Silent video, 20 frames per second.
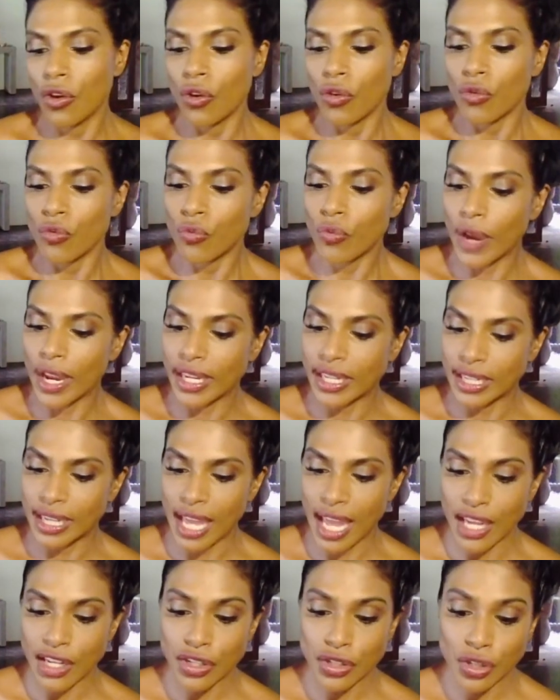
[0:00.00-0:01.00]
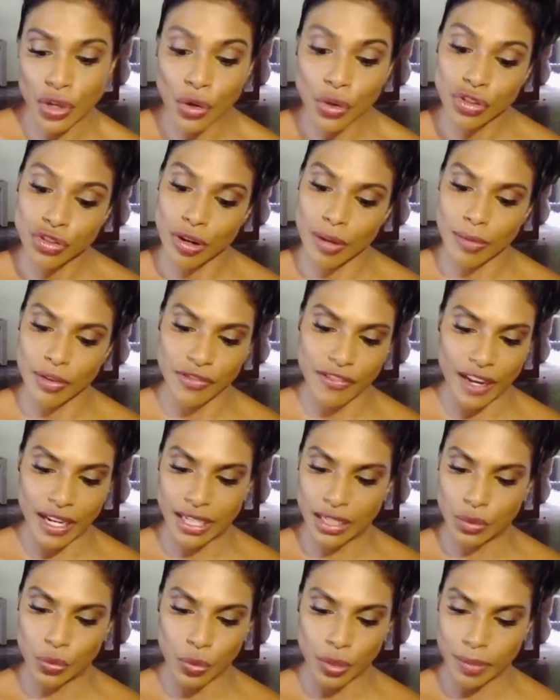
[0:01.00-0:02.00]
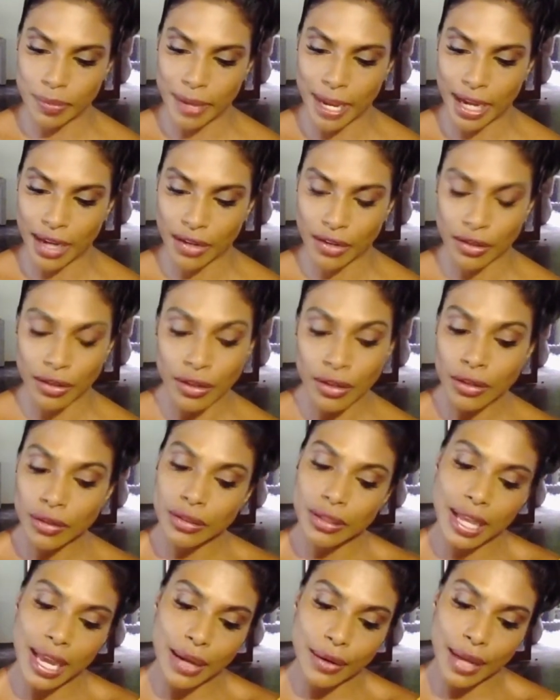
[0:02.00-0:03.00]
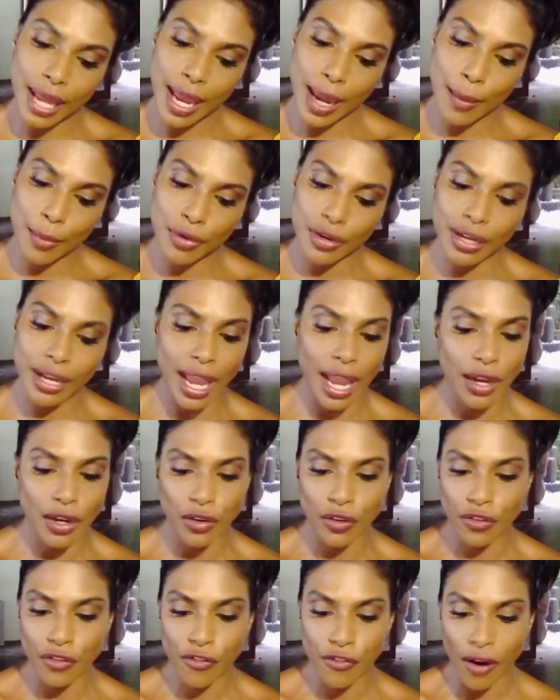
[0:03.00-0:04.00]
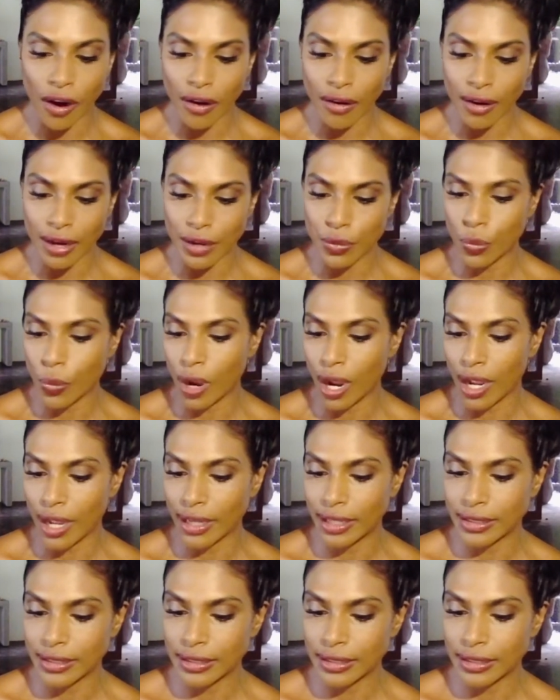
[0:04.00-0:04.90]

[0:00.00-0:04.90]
Radin had no trouble finding Woodpecker. Her loud hammering echoed far and wide.